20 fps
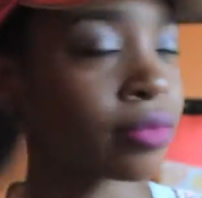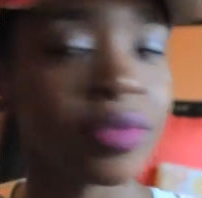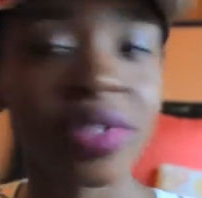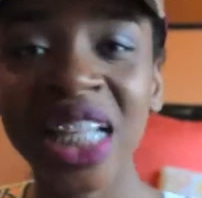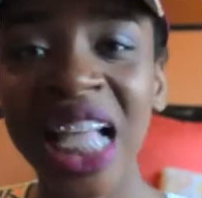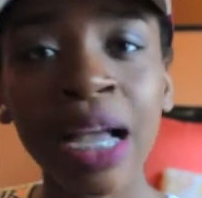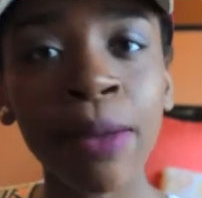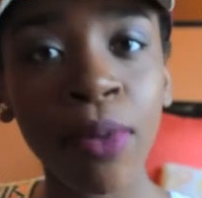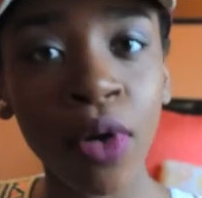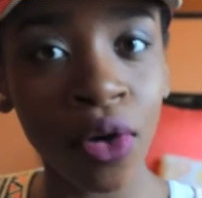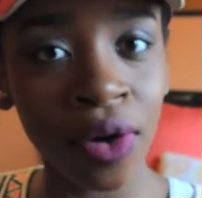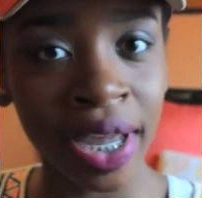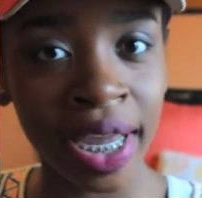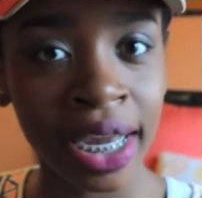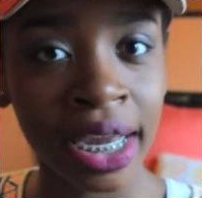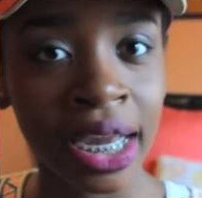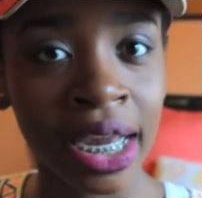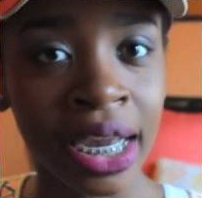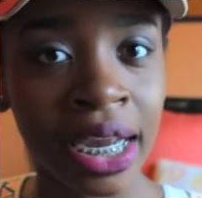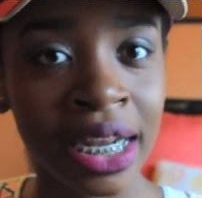Like, boy,
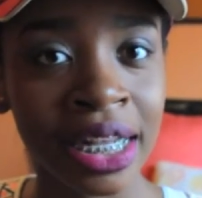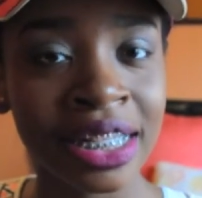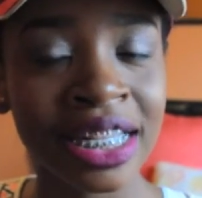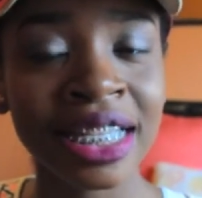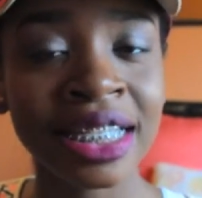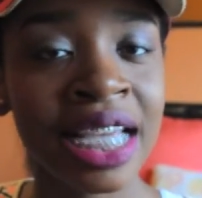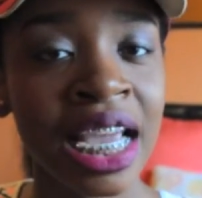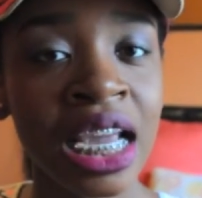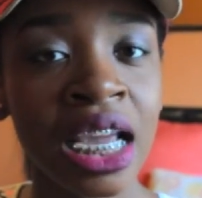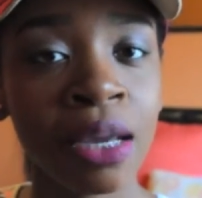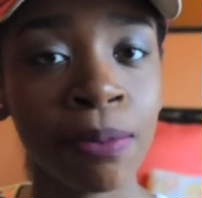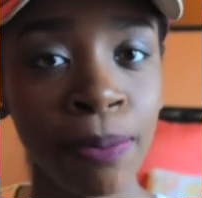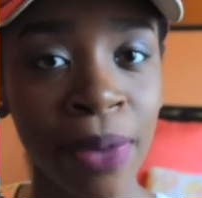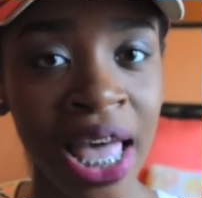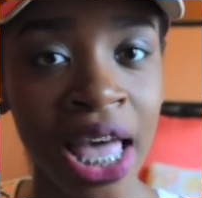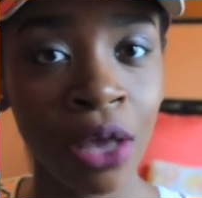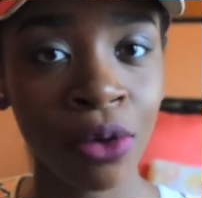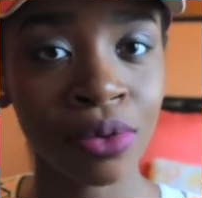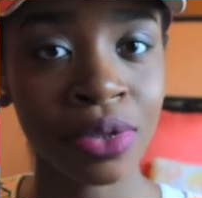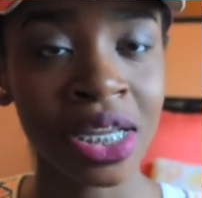this ain't
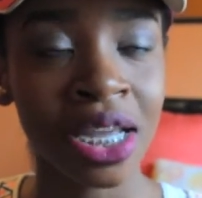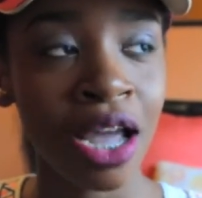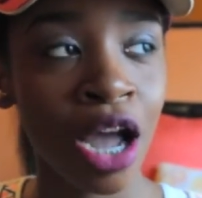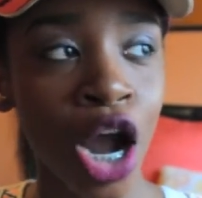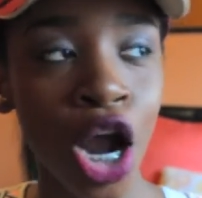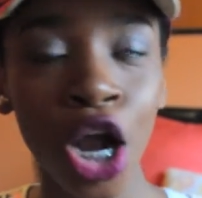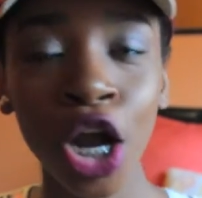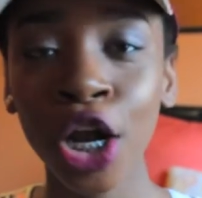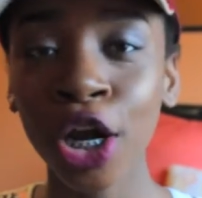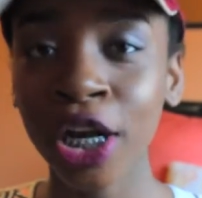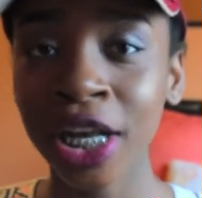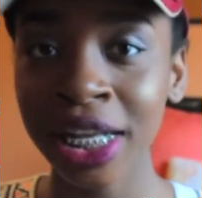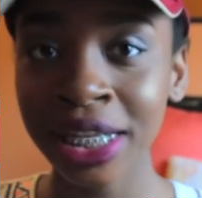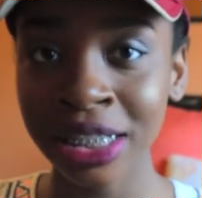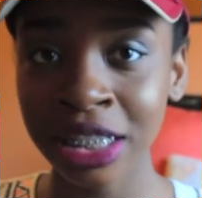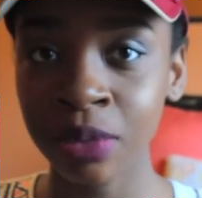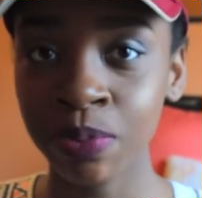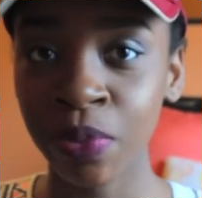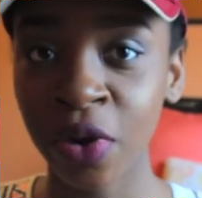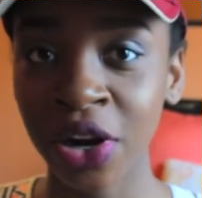about her
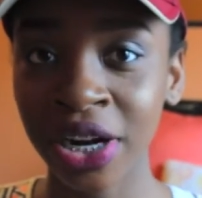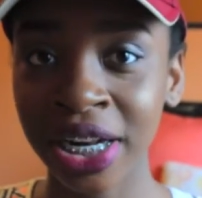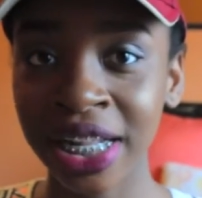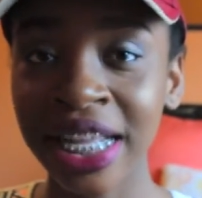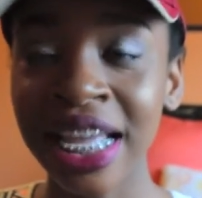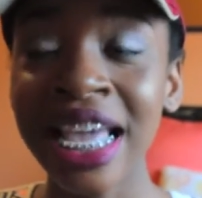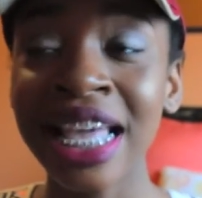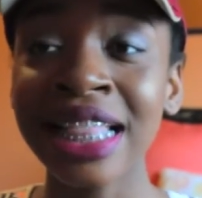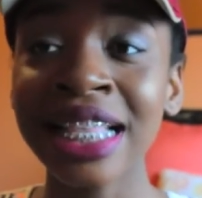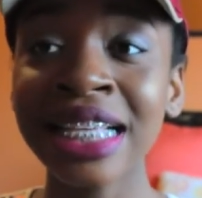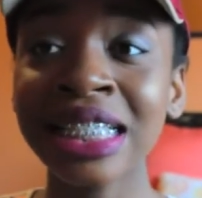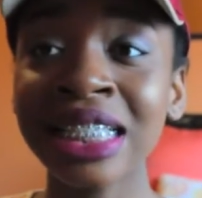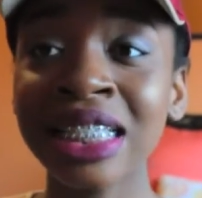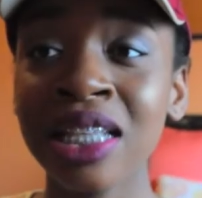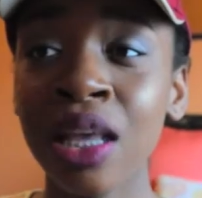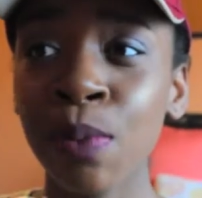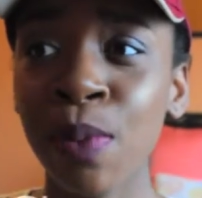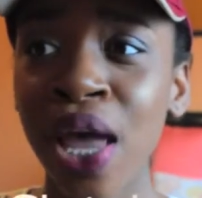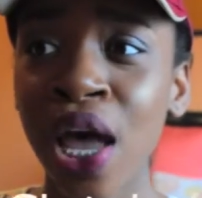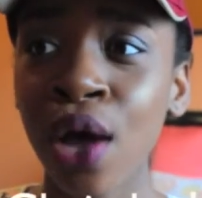cousin's party. This is
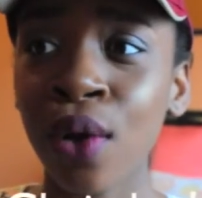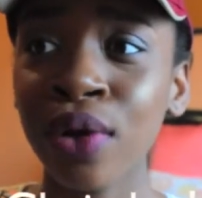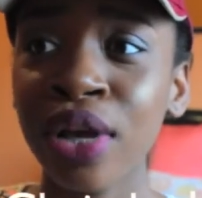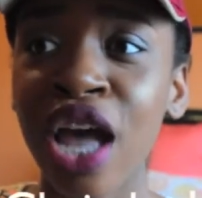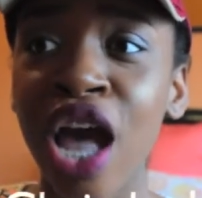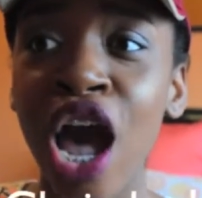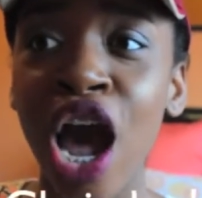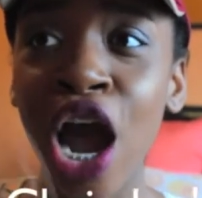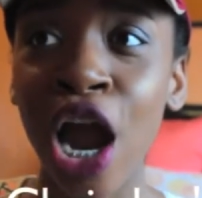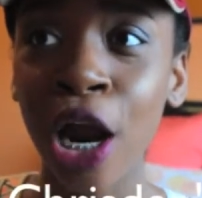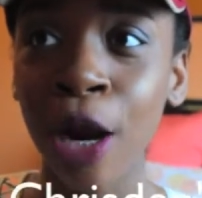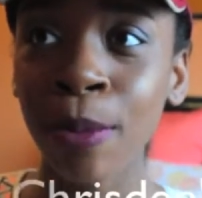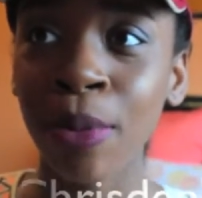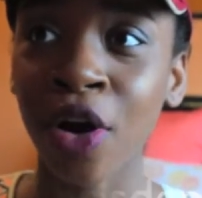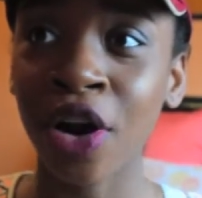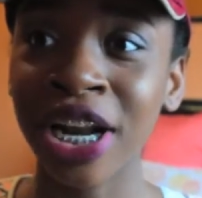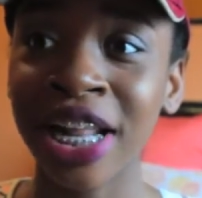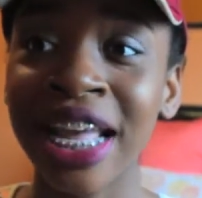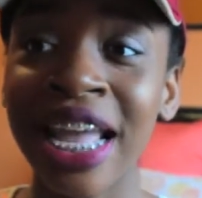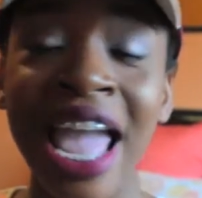about her
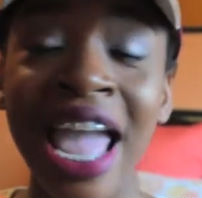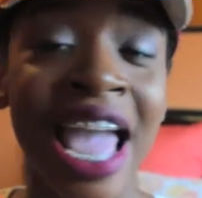party.